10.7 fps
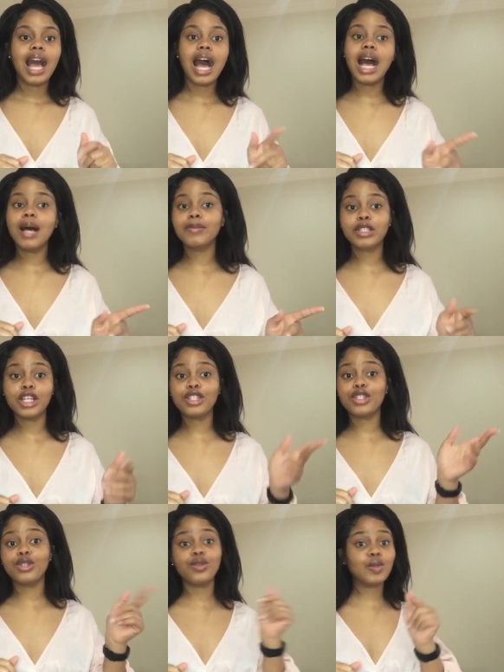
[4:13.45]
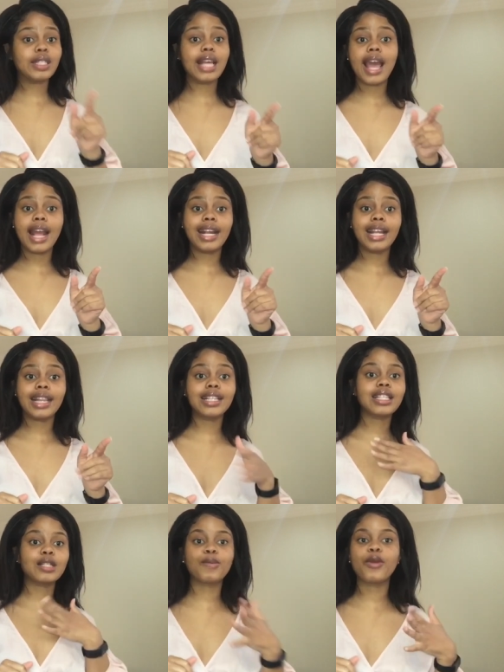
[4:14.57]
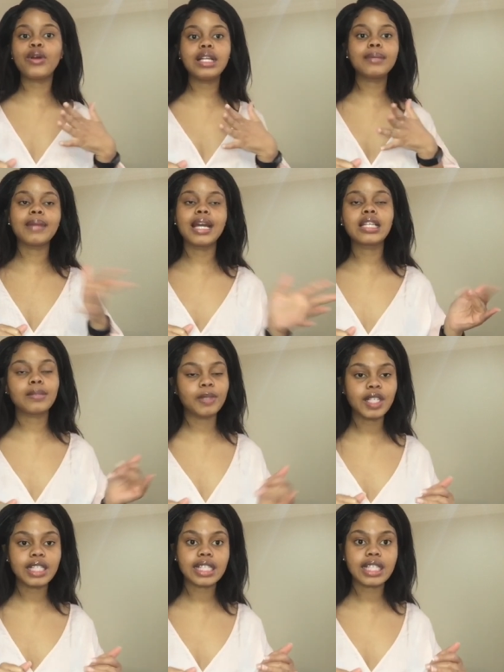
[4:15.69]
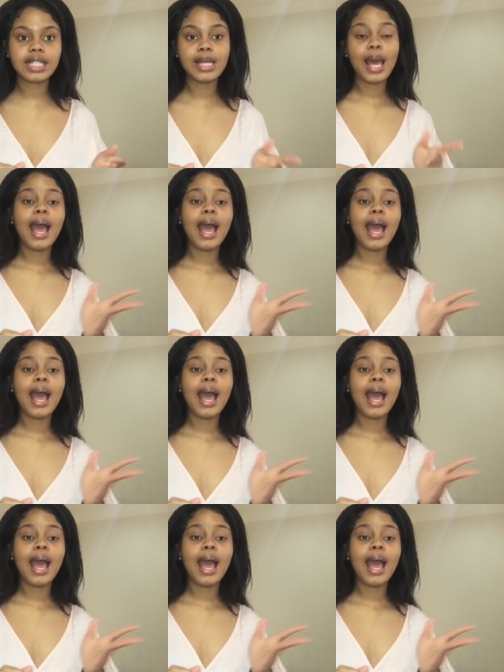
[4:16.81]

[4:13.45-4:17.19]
um, sis, you said this is purely my experiences